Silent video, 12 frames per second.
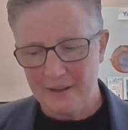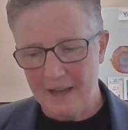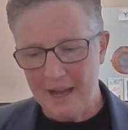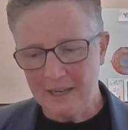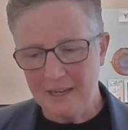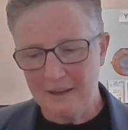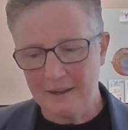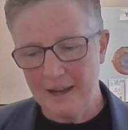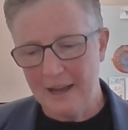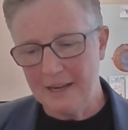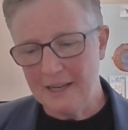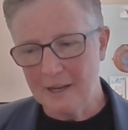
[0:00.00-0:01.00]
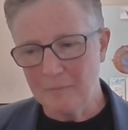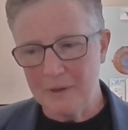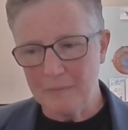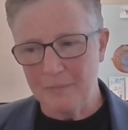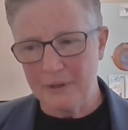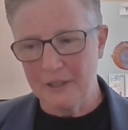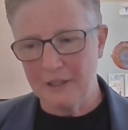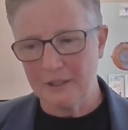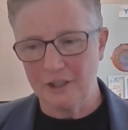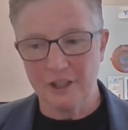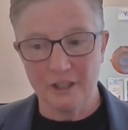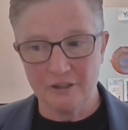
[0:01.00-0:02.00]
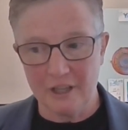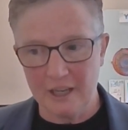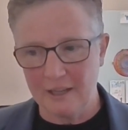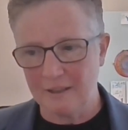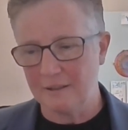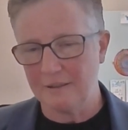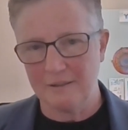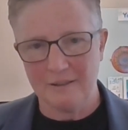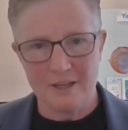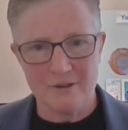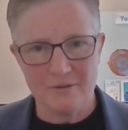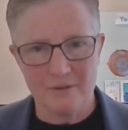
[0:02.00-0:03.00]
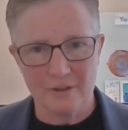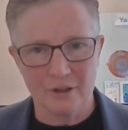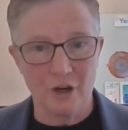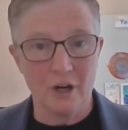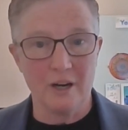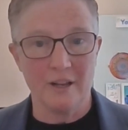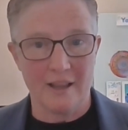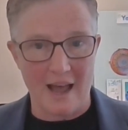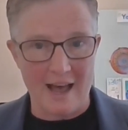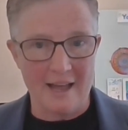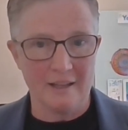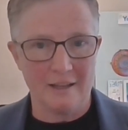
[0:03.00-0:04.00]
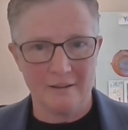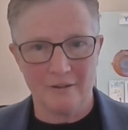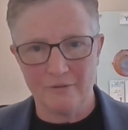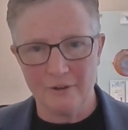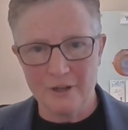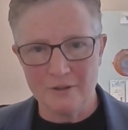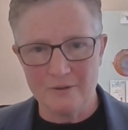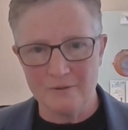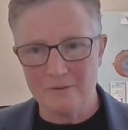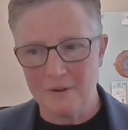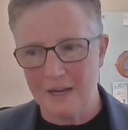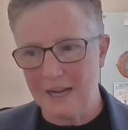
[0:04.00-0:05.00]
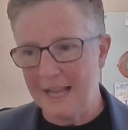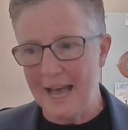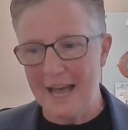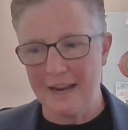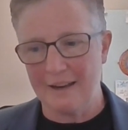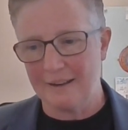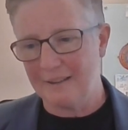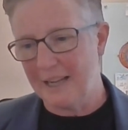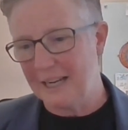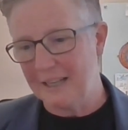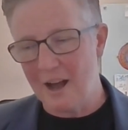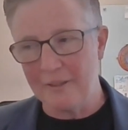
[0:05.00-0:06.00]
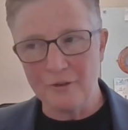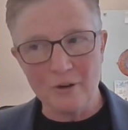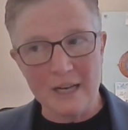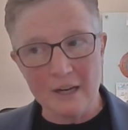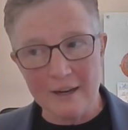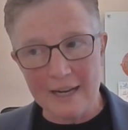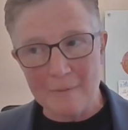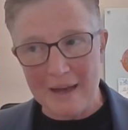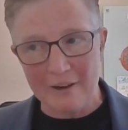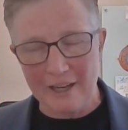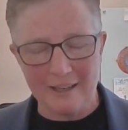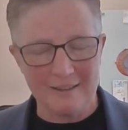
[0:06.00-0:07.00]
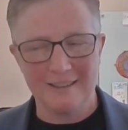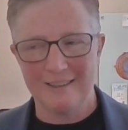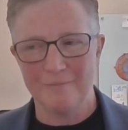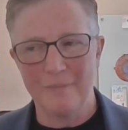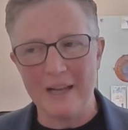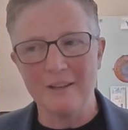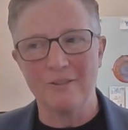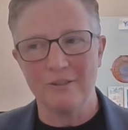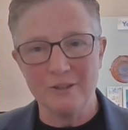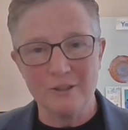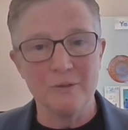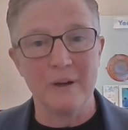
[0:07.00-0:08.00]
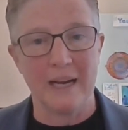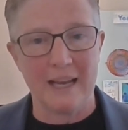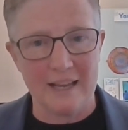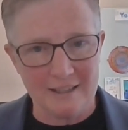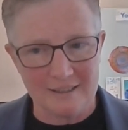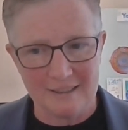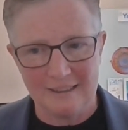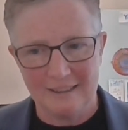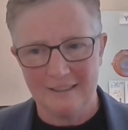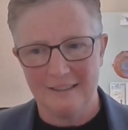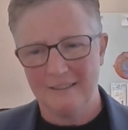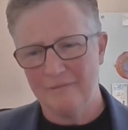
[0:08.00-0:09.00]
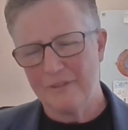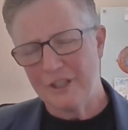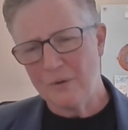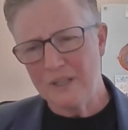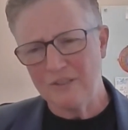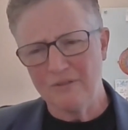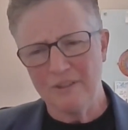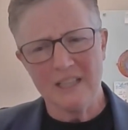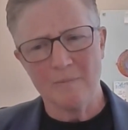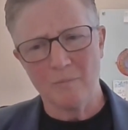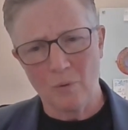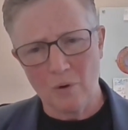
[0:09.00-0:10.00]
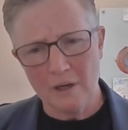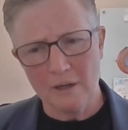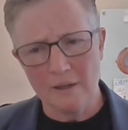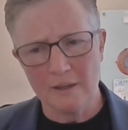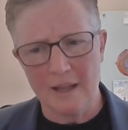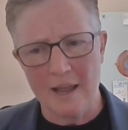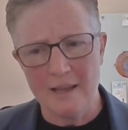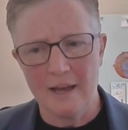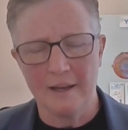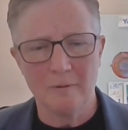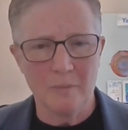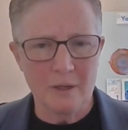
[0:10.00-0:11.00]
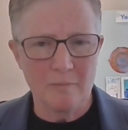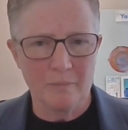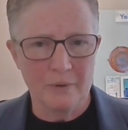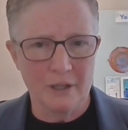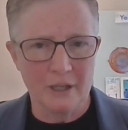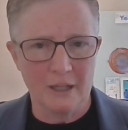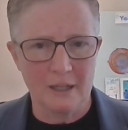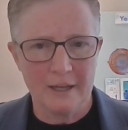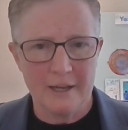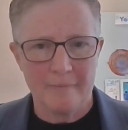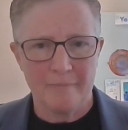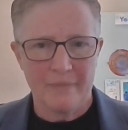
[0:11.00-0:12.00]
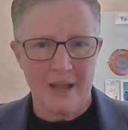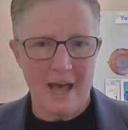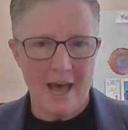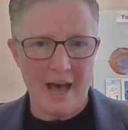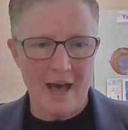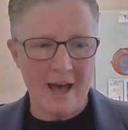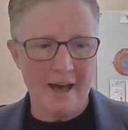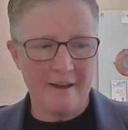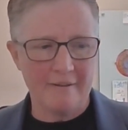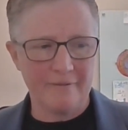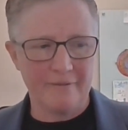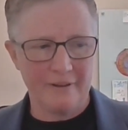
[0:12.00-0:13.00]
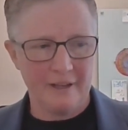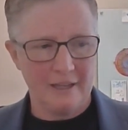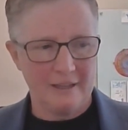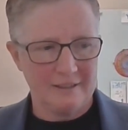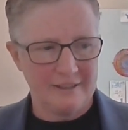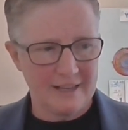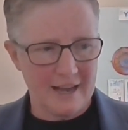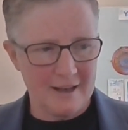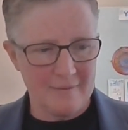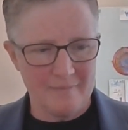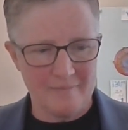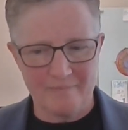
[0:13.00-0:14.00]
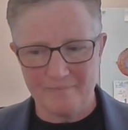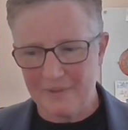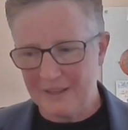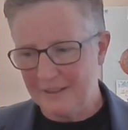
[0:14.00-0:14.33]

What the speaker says: And young people, children, youth learn that through, again, like not through hearing about it, but through doing it. So it's really important that young people have some